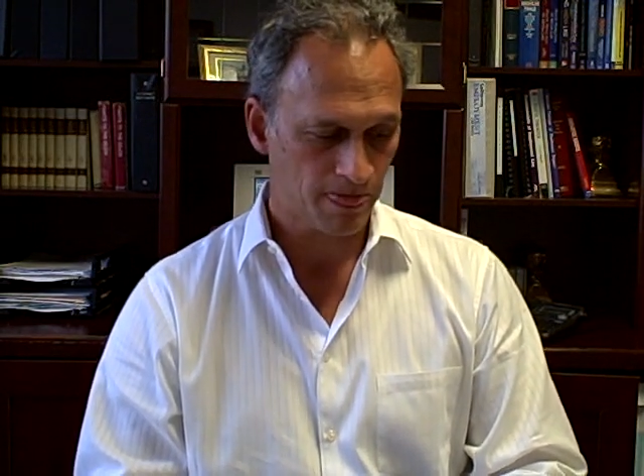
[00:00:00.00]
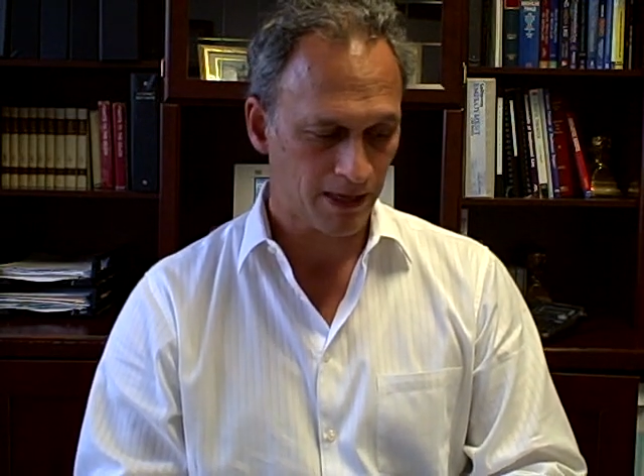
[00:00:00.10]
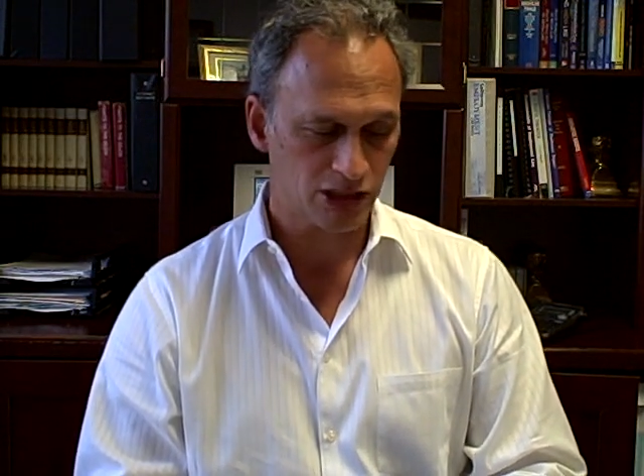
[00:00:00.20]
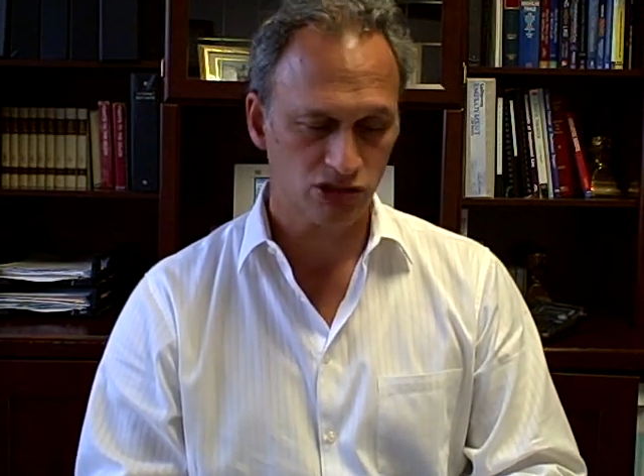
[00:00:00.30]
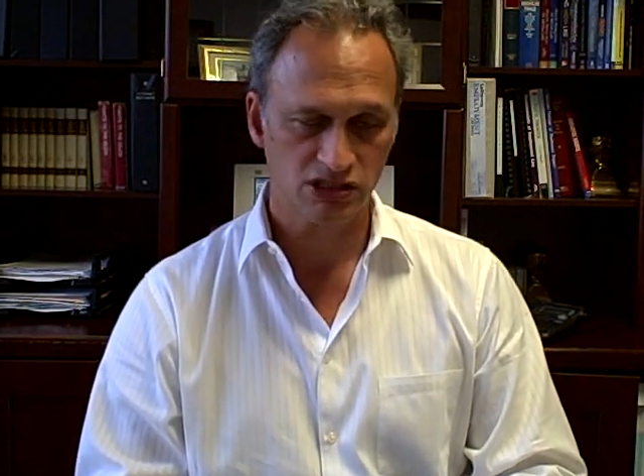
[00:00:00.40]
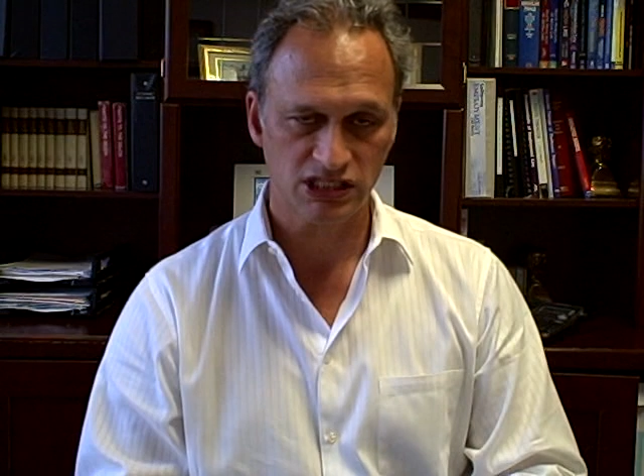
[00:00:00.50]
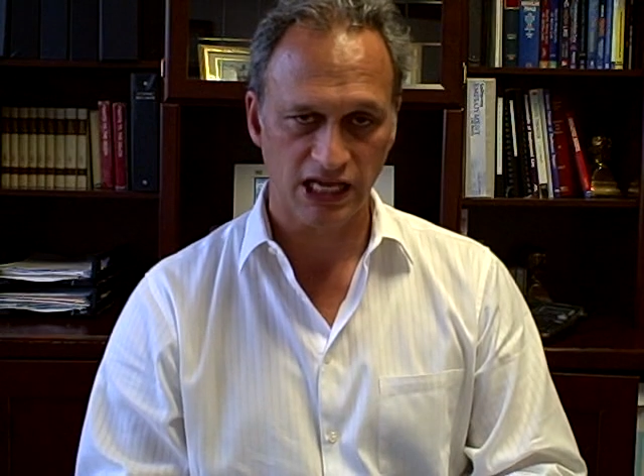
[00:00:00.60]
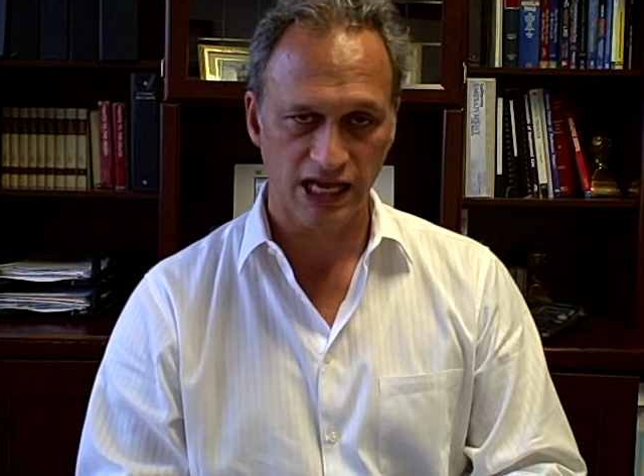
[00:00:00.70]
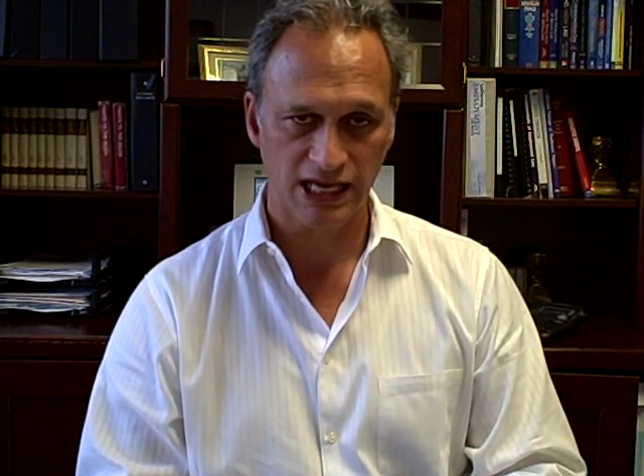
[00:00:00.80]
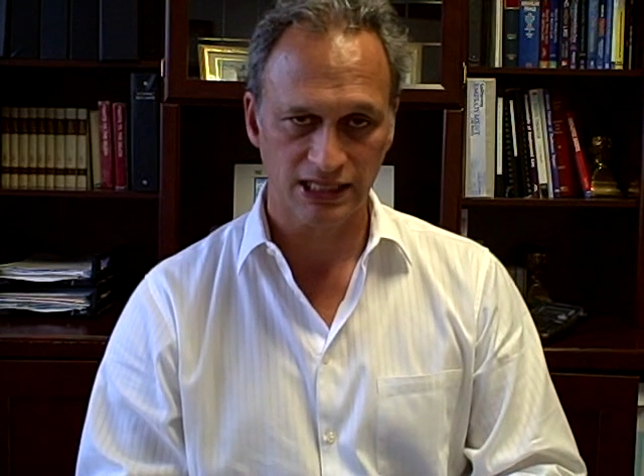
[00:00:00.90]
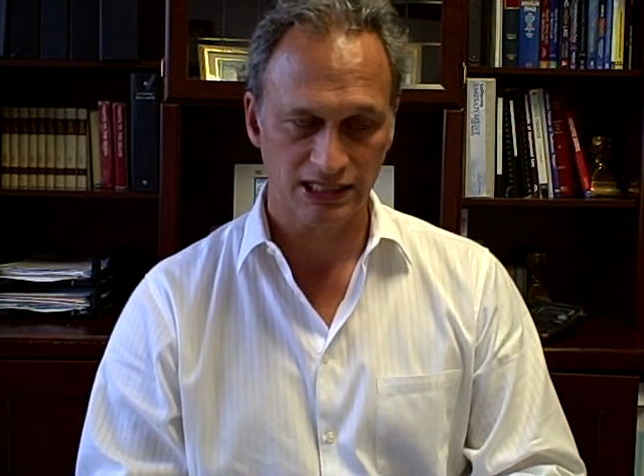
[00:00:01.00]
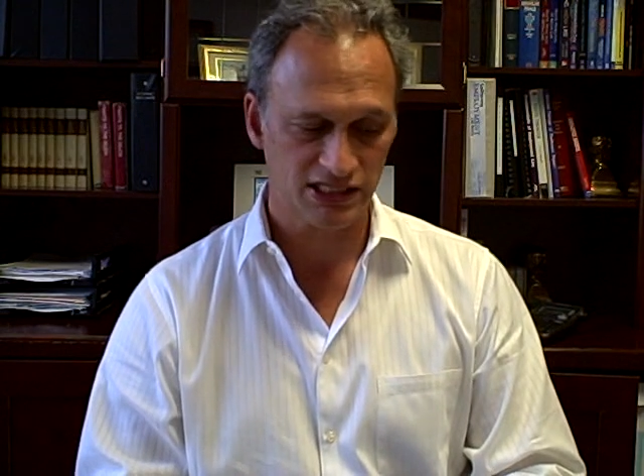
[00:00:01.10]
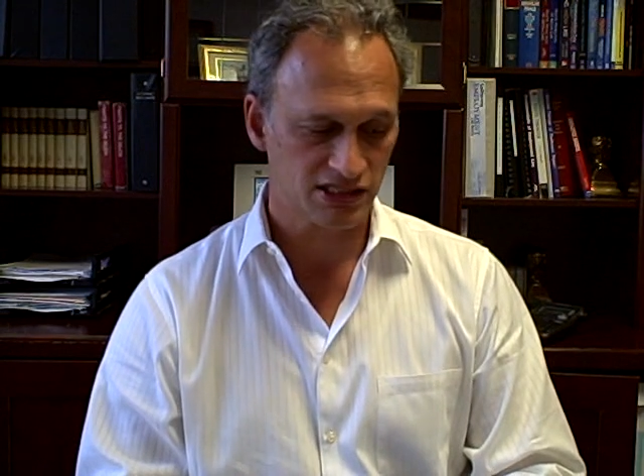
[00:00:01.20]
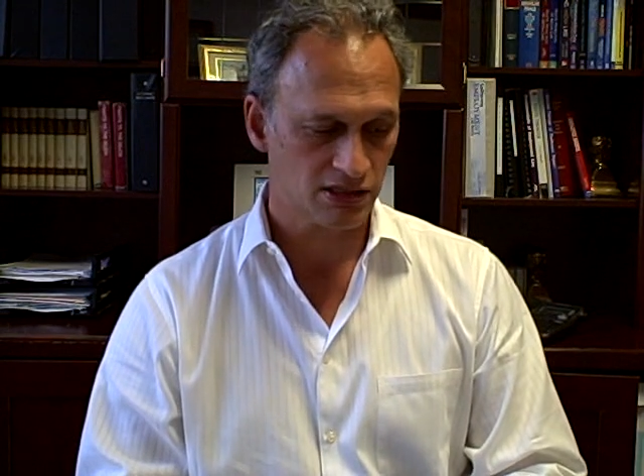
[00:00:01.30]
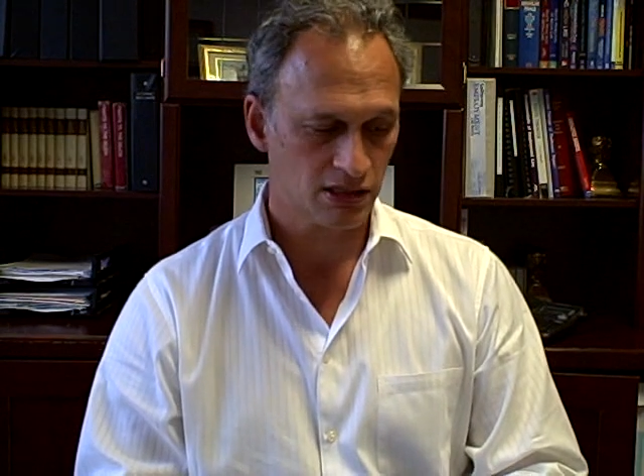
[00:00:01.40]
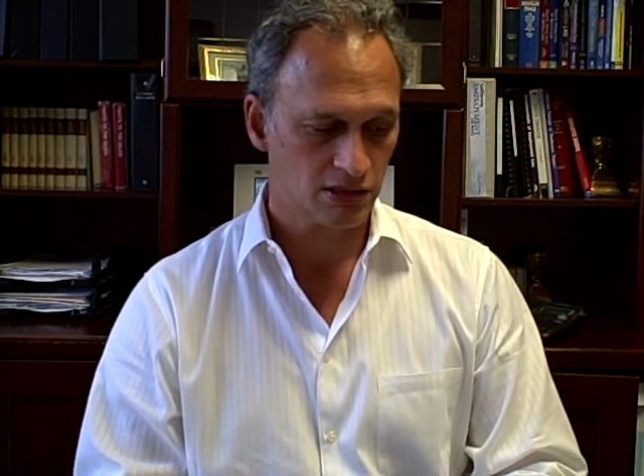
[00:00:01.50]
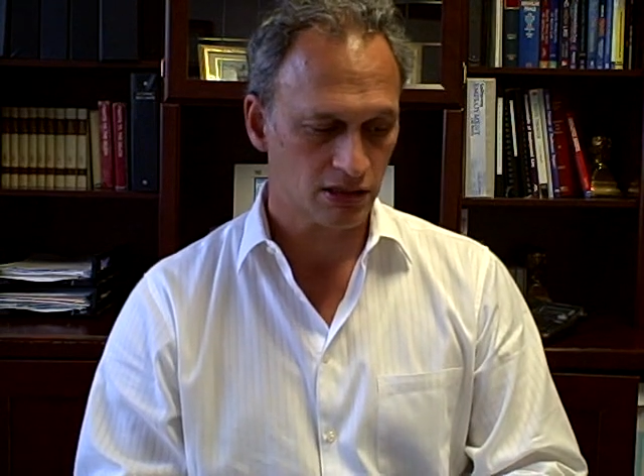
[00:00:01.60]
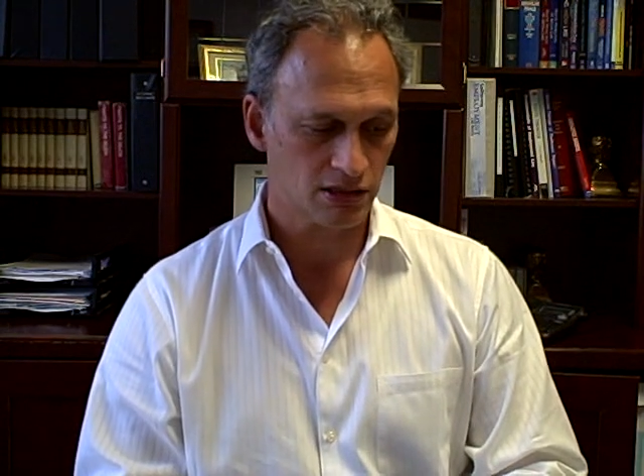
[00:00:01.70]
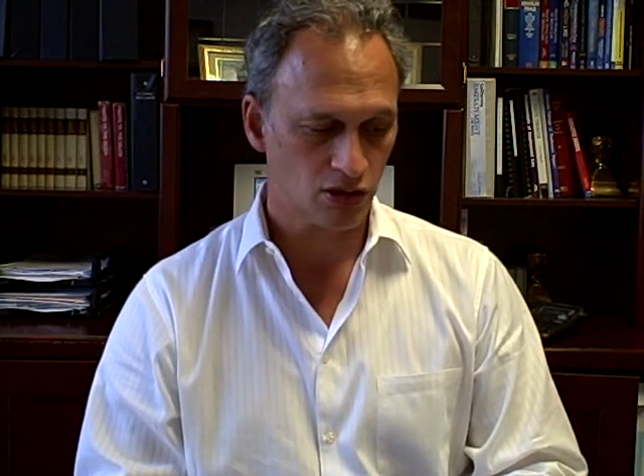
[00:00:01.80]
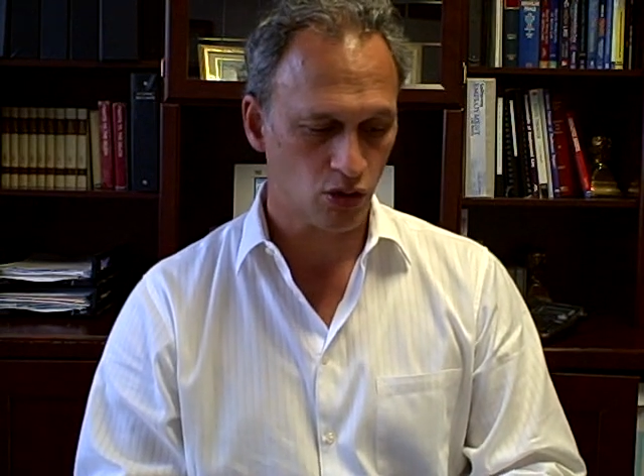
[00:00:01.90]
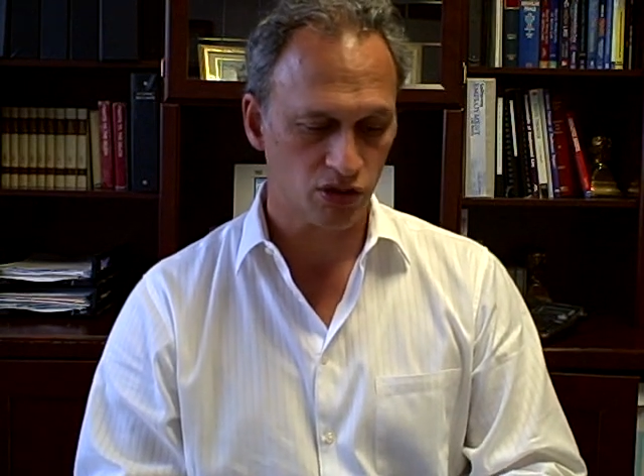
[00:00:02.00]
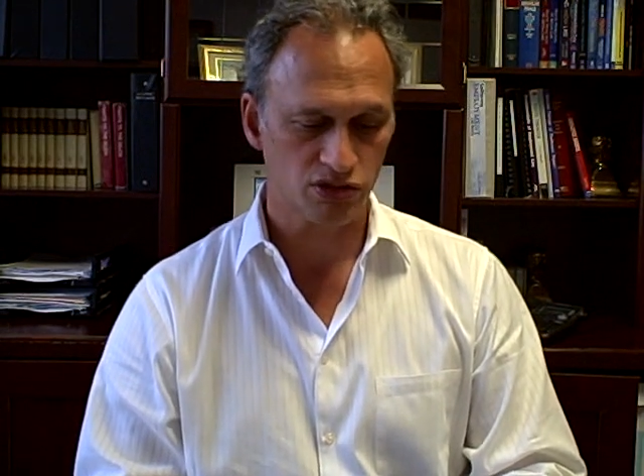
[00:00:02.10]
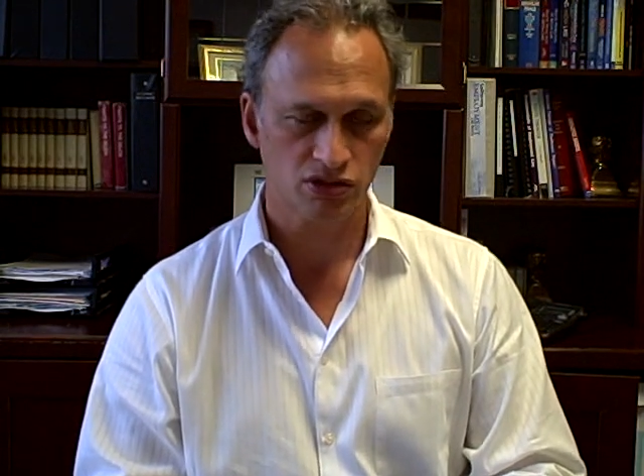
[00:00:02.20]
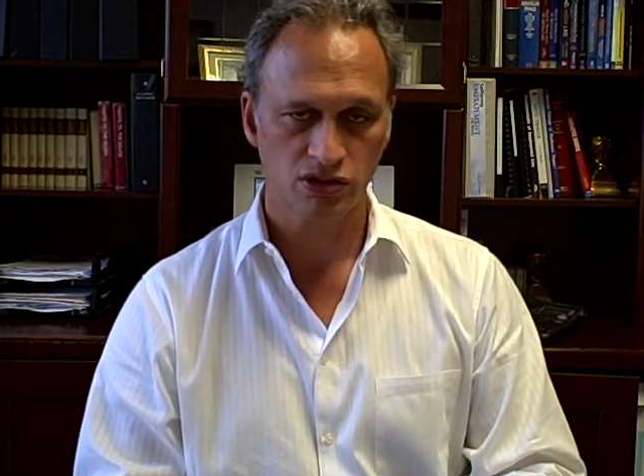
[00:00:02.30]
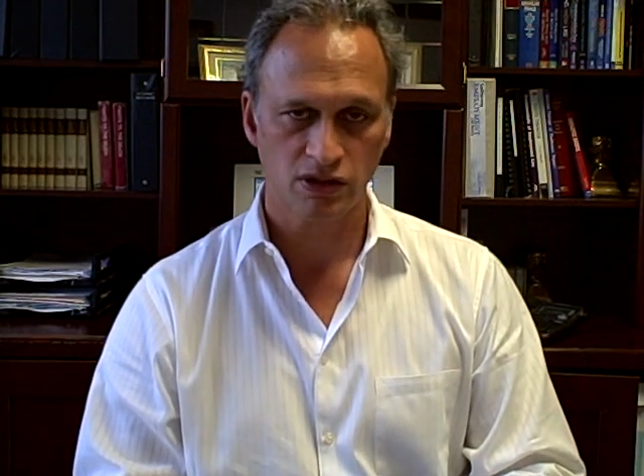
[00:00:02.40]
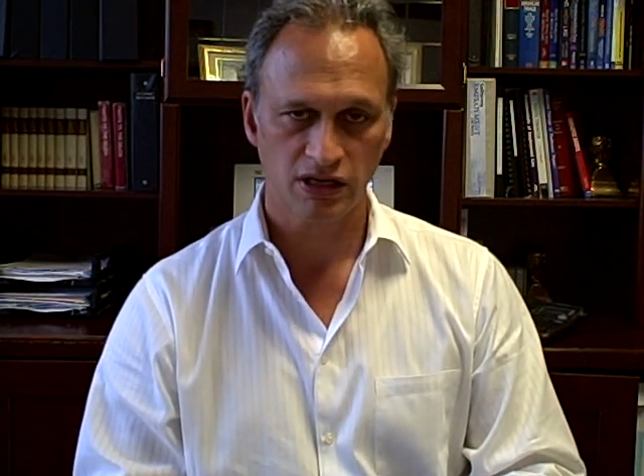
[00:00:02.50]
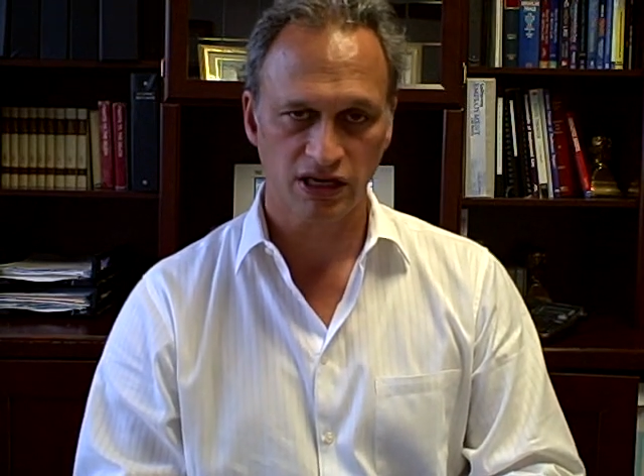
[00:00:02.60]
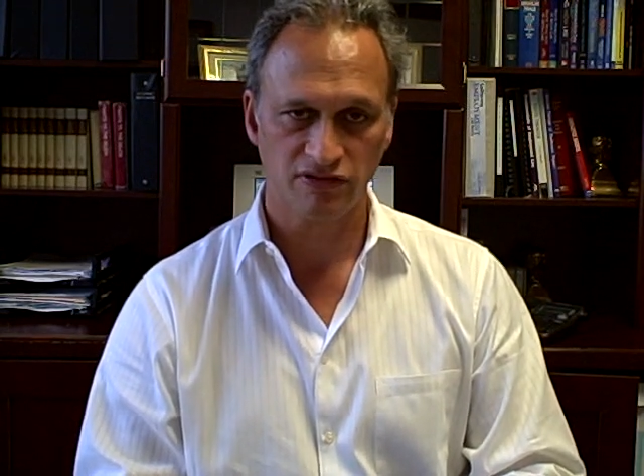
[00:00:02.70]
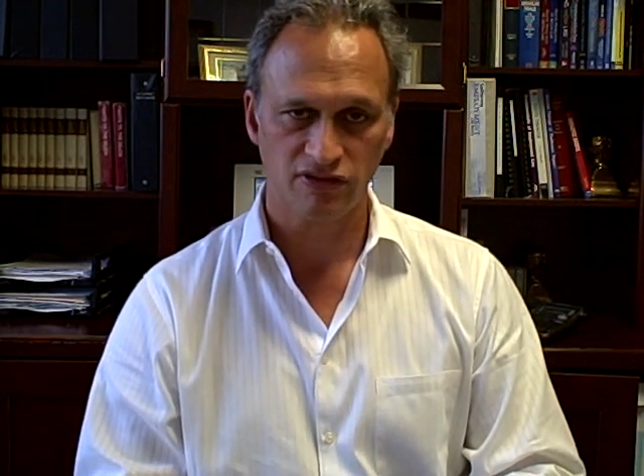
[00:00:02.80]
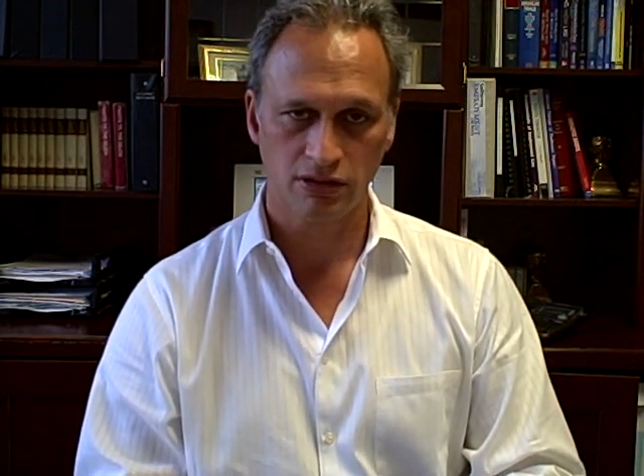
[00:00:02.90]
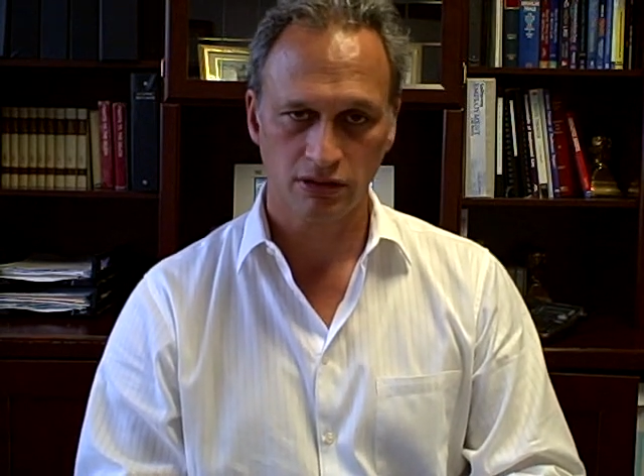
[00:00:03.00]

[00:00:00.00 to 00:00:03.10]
I should say, at least, that the courts have